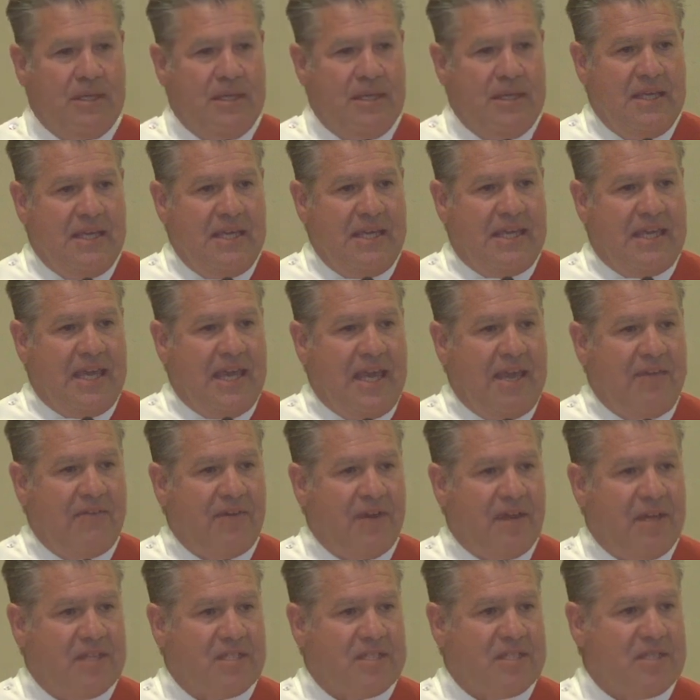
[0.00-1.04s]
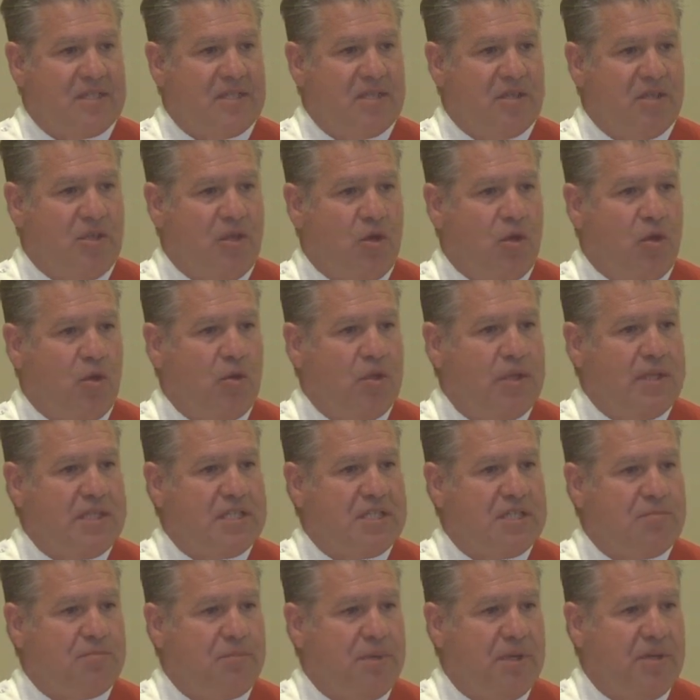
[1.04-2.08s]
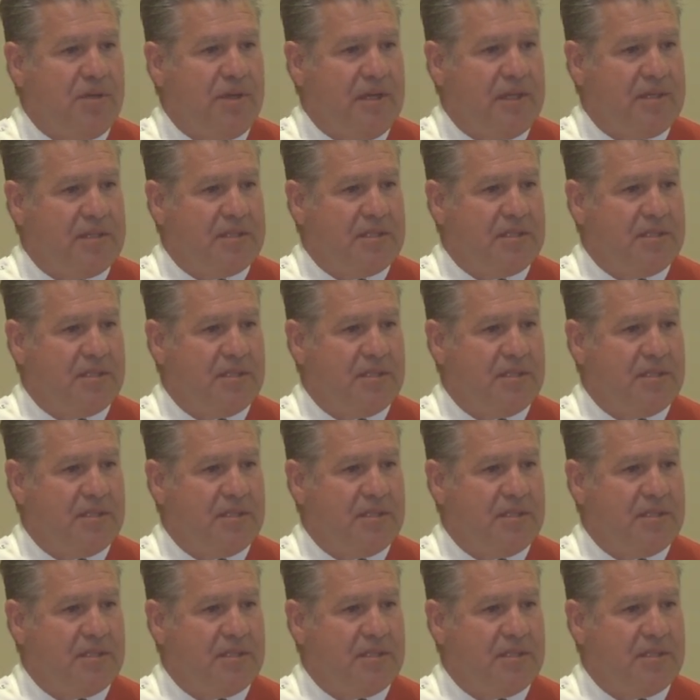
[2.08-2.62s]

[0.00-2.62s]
He gave us the Holy Spirit.